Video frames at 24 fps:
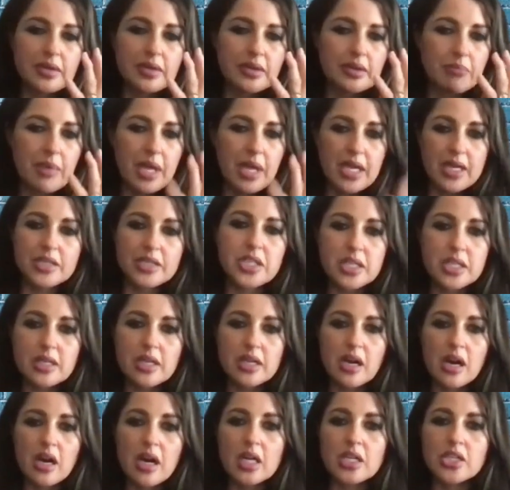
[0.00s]
managing the
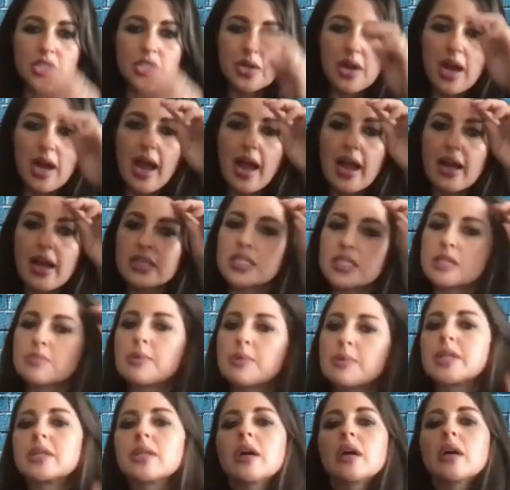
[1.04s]
contracts,
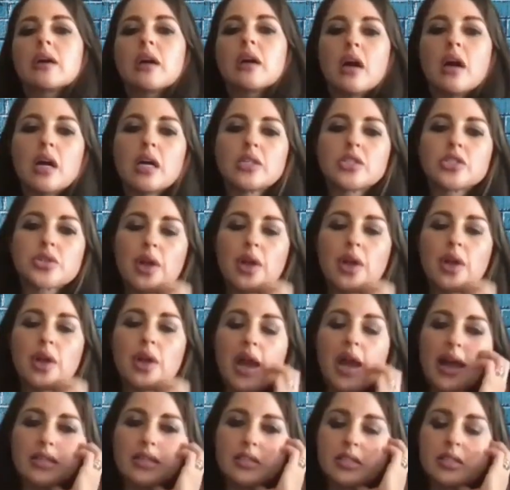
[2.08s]
spend on
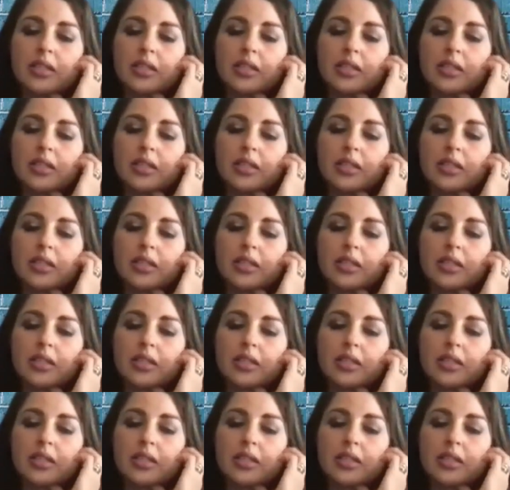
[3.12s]
contract,